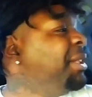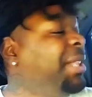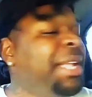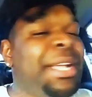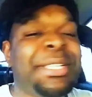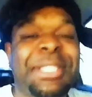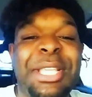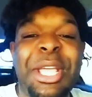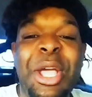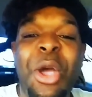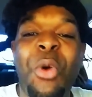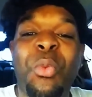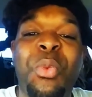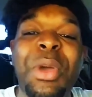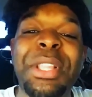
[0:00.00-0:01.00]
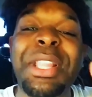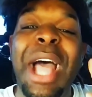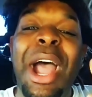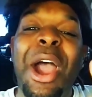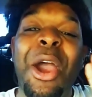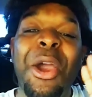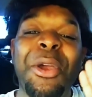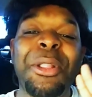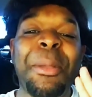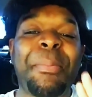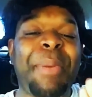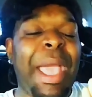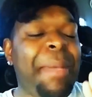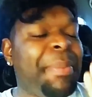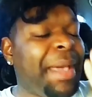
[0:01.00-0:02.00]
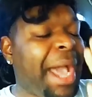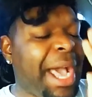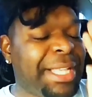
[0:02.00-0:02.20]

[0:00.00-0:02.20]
Listen, when I heard it, baby,